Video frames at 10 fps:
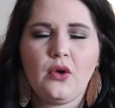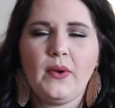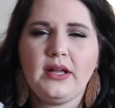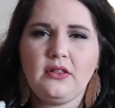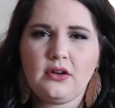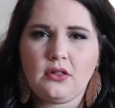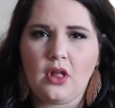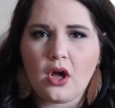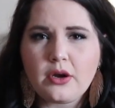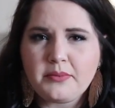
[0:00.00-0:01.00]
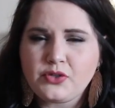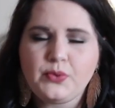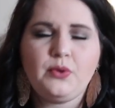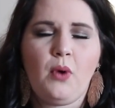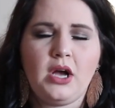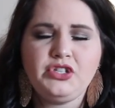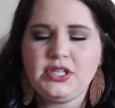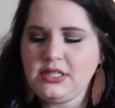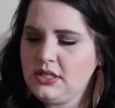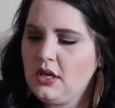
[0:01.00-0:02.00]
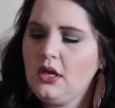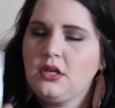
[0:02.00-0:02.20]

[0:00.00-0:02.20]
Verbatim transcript: going a little longer between washes.